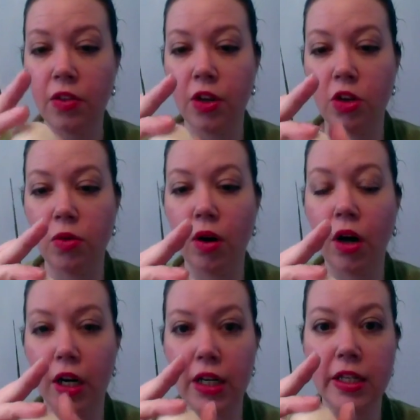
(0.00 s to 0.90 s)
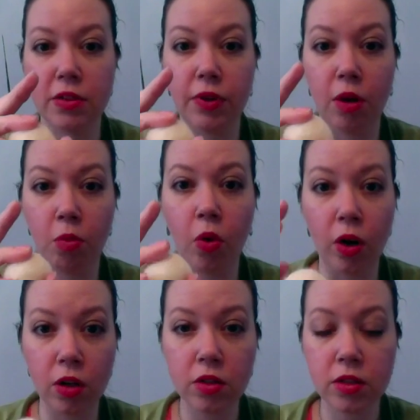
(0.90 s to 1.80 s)
then you are gonna need to felt
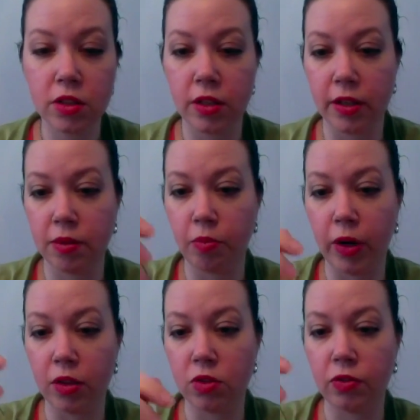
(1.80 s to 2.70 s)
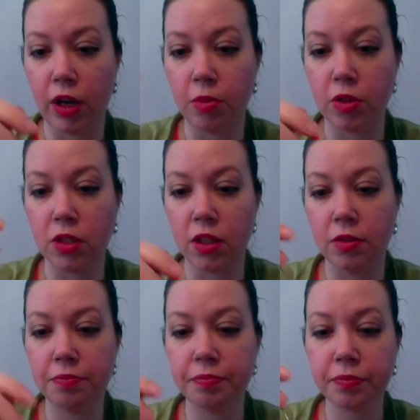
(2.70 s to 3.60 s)
more to bring those fibers in.